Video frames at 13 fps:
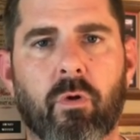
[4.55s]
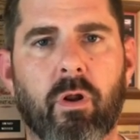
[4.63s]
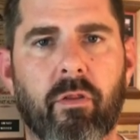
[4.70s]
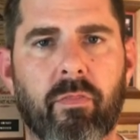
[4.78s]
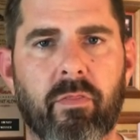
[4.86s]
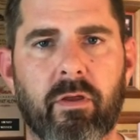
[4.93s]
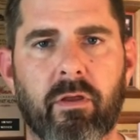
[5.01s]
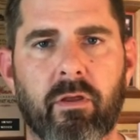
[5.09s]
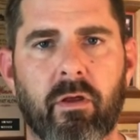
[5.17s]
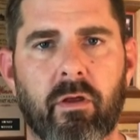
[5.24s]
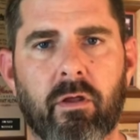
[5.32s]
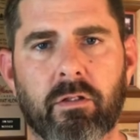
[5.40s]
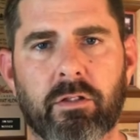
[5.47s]
running the
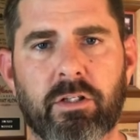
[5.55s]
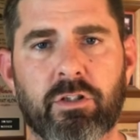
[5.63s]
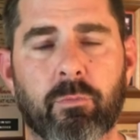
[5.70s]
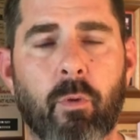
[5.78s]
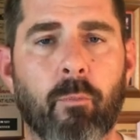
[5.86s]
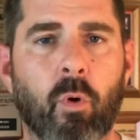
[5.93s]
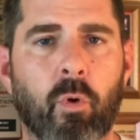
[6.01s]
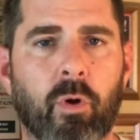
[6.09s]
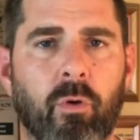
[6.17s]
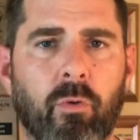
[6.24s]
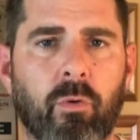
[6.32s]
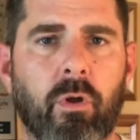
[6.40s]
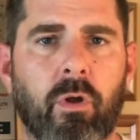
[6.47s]
Legion
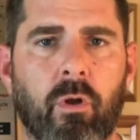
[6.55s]
Memorial